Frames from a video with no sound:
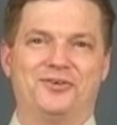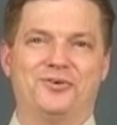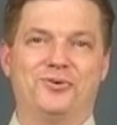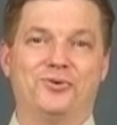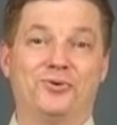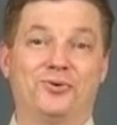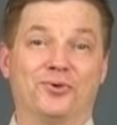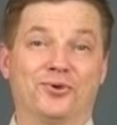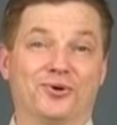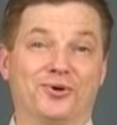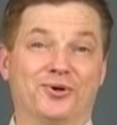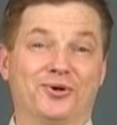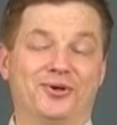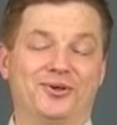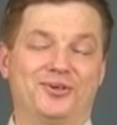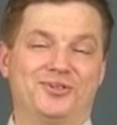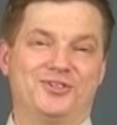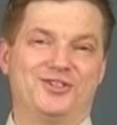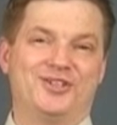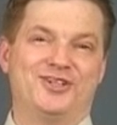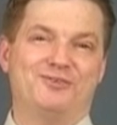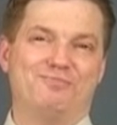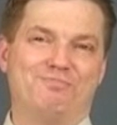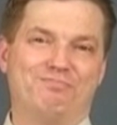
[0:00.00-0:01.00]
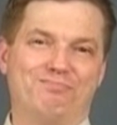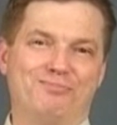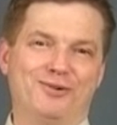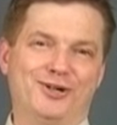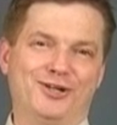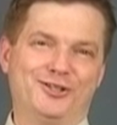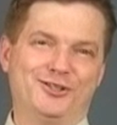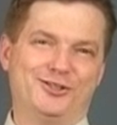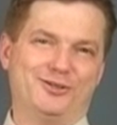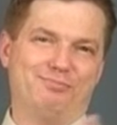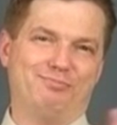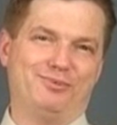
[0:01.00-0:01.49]
or some
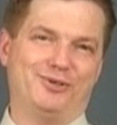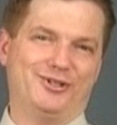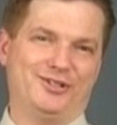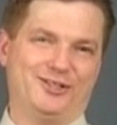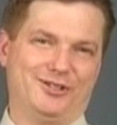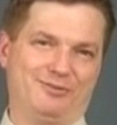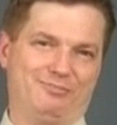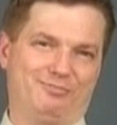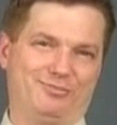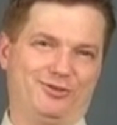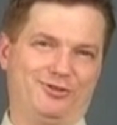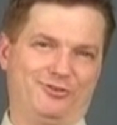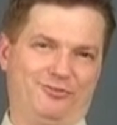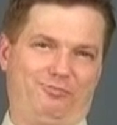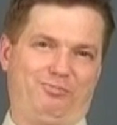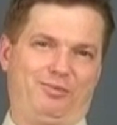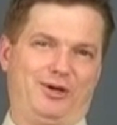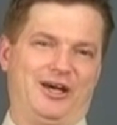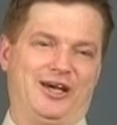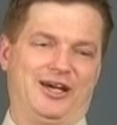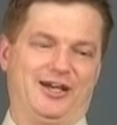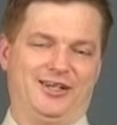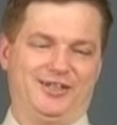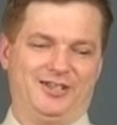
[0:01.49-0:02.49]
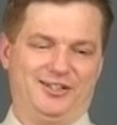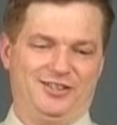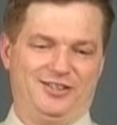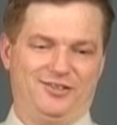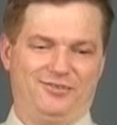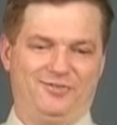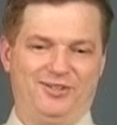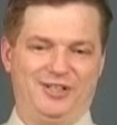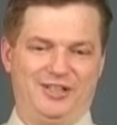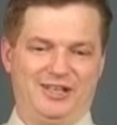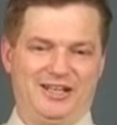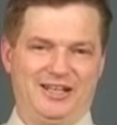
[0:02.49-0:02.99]
multiple number of packets
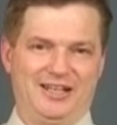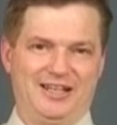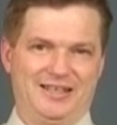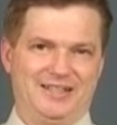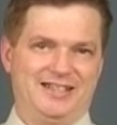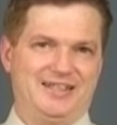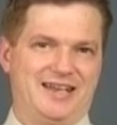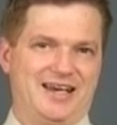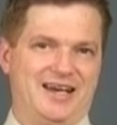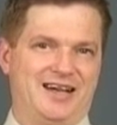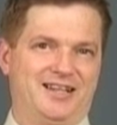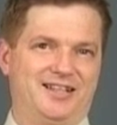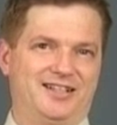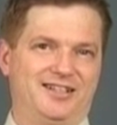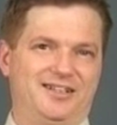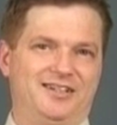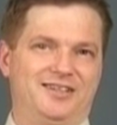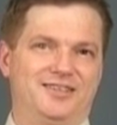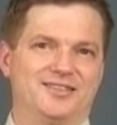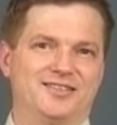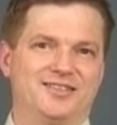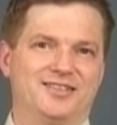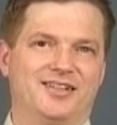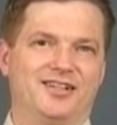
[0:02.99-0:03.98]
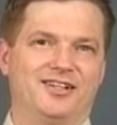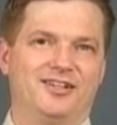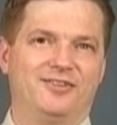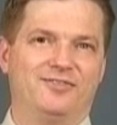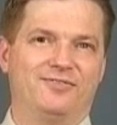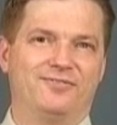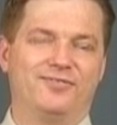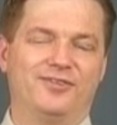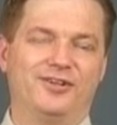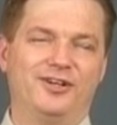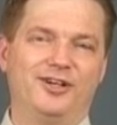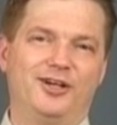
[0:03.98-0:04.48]
fit exactly inside a
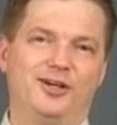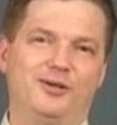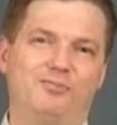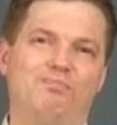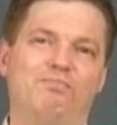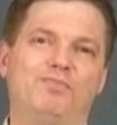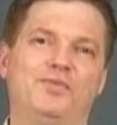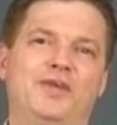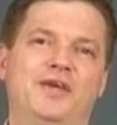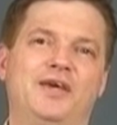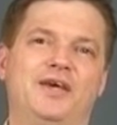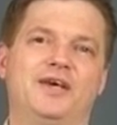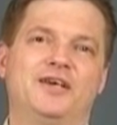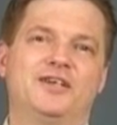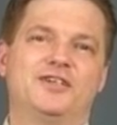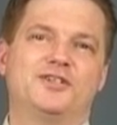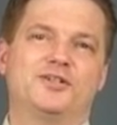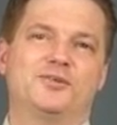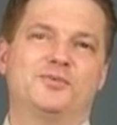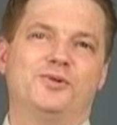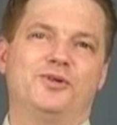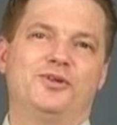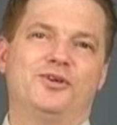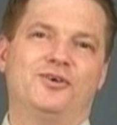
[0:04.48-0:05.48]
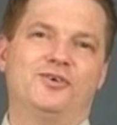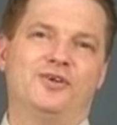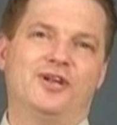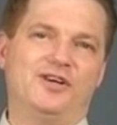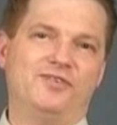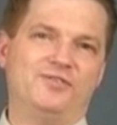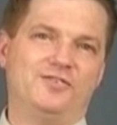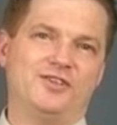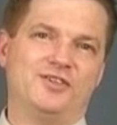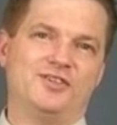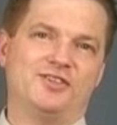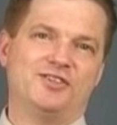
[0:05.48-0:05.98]
frame, so we don't
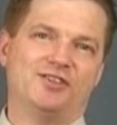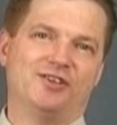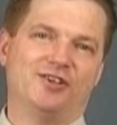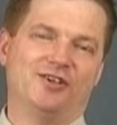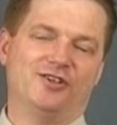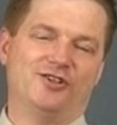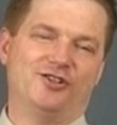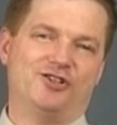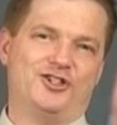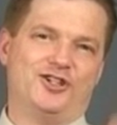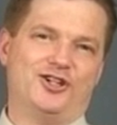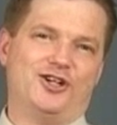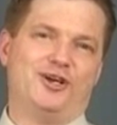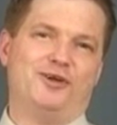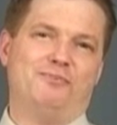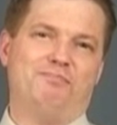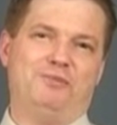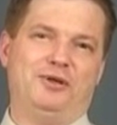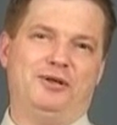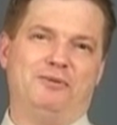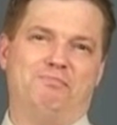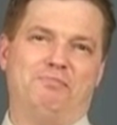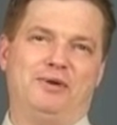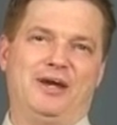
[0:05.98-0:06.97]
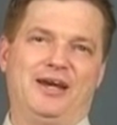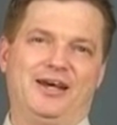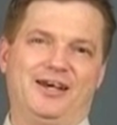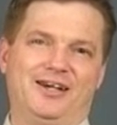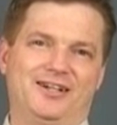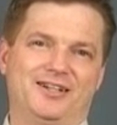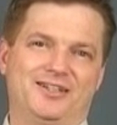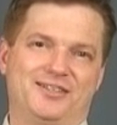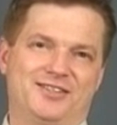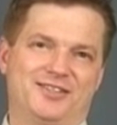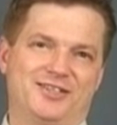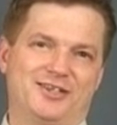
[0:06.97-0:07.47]
have to start chopping
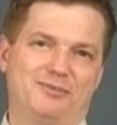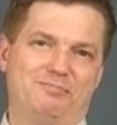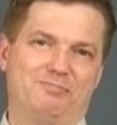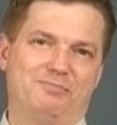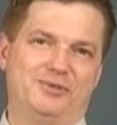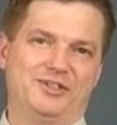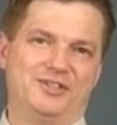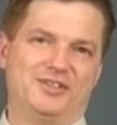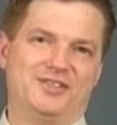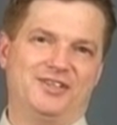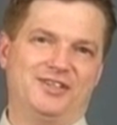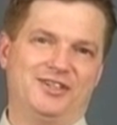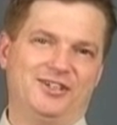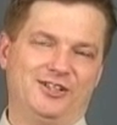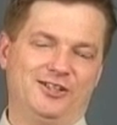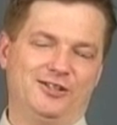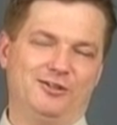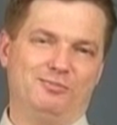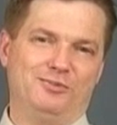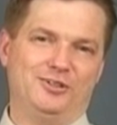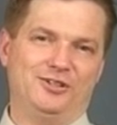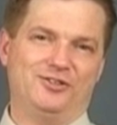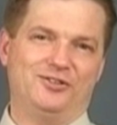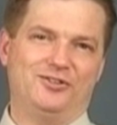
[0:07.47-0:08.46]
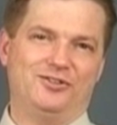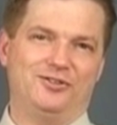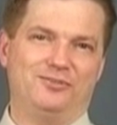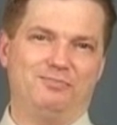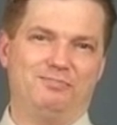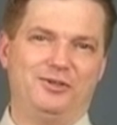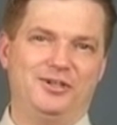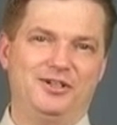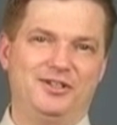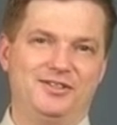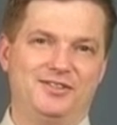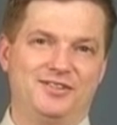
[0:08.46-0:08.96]
packets up and sending them in two
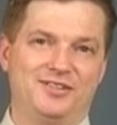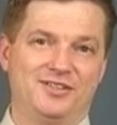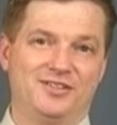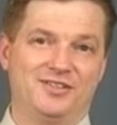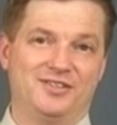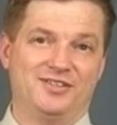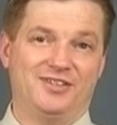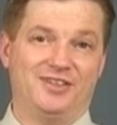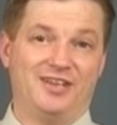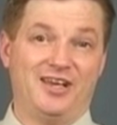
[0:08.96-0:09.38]
pieces.